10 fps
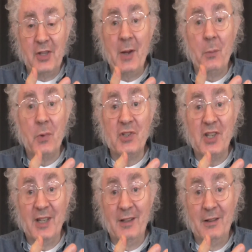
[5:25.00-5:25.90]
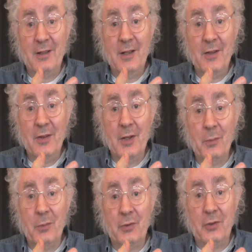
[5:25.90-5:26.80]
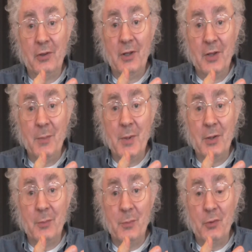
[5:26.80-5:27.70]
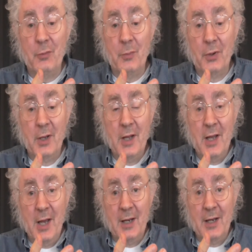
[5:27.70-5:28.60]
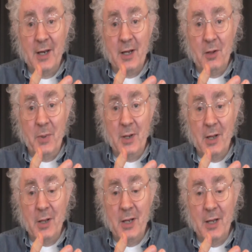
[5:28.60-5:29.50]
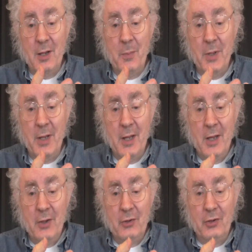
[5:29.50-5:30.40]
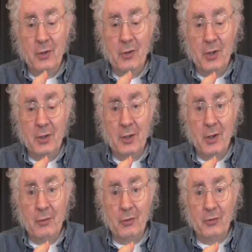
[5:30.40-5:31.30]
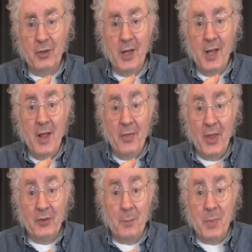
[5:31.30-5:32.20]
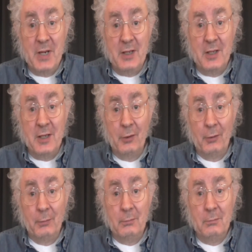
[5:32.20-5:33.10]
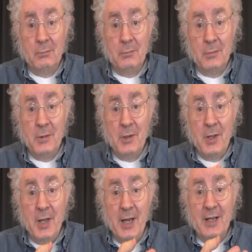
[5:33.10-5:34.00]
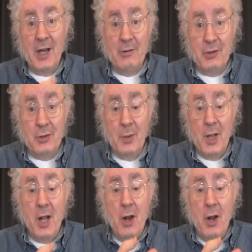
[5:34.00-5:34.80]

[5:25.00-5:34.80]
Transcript: That was it. That was the amount of movement. And little bit by little bit, she got it to go across there. That's a big deal. Encouraging.